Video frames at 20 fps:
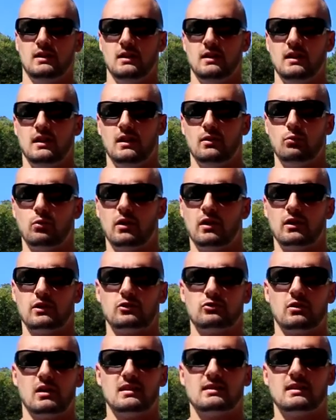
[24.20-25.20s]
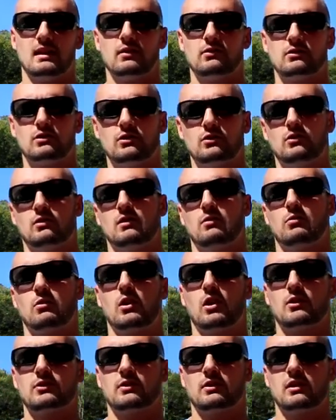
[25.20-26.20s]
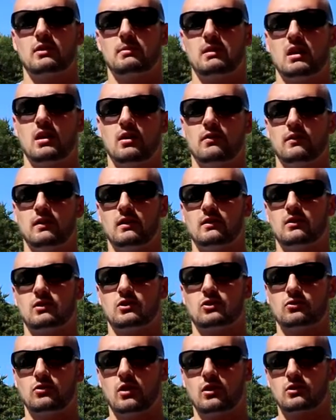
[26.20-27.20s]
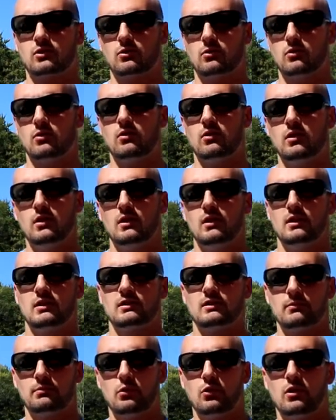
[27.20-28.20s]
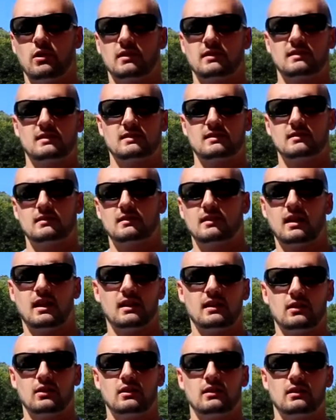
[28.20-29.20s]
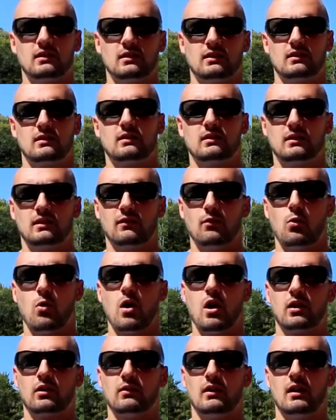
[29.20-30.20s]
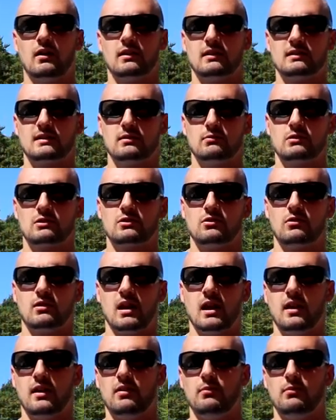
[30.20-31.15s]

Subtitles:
and where it drains out to, and then we're also going to be covering the structural support and kind of give a walk around and see what's going on in the